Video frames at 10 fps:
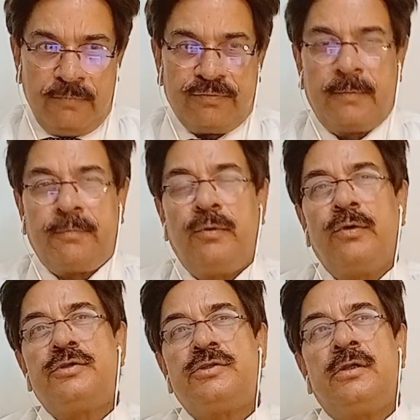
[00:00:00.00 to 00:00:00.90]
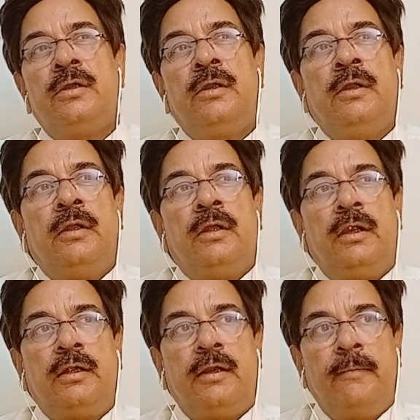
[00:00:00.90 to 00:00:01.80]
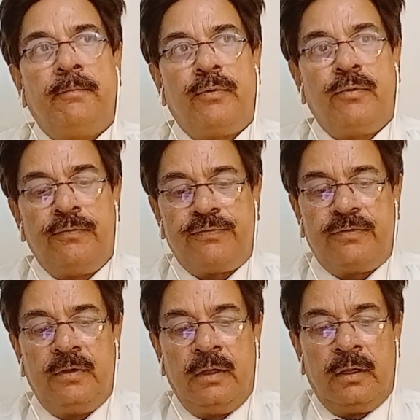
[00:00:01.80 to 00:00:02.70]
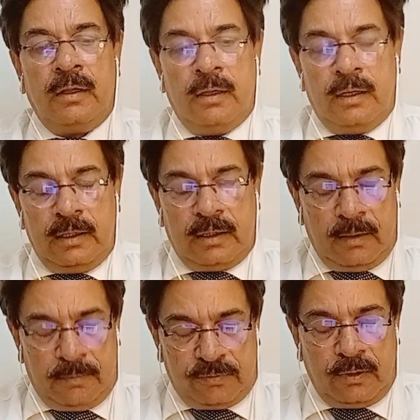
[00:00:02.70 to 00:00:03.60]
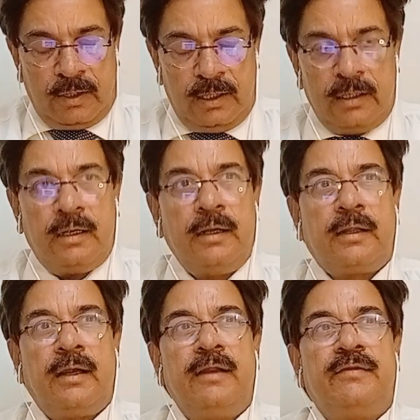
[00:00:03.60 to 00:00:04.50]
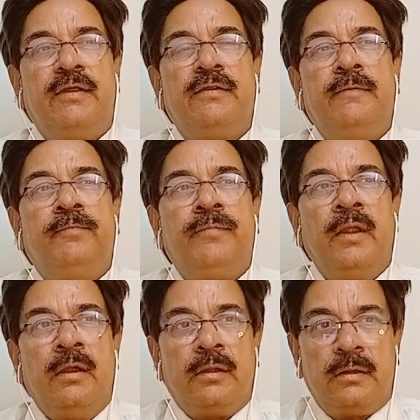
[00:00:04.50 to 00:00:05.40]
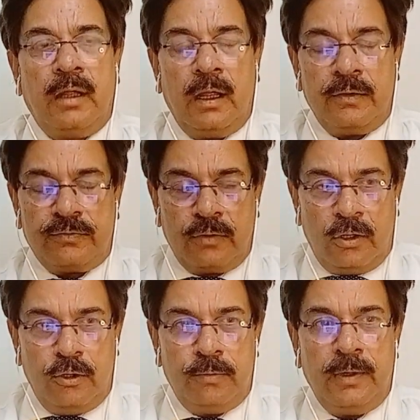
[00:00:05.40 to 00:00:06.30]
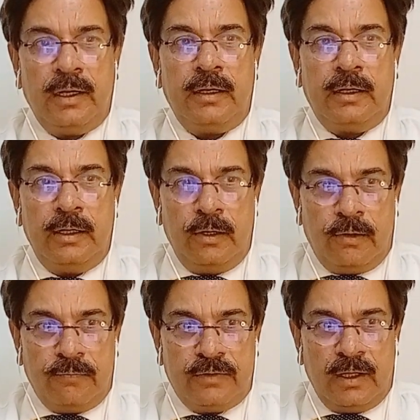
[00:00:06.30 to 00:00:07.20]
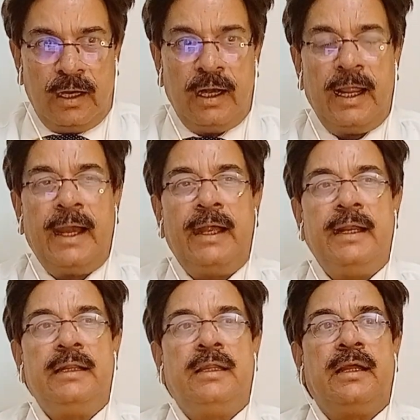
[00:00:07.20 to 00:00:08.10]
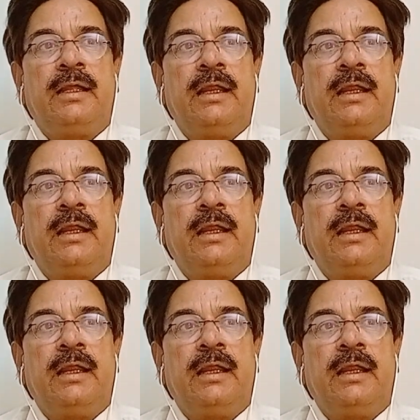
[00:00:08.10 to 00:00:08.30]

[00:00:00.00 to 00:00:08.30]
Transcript: suppose it improves, it decreases the solubility of the lead in the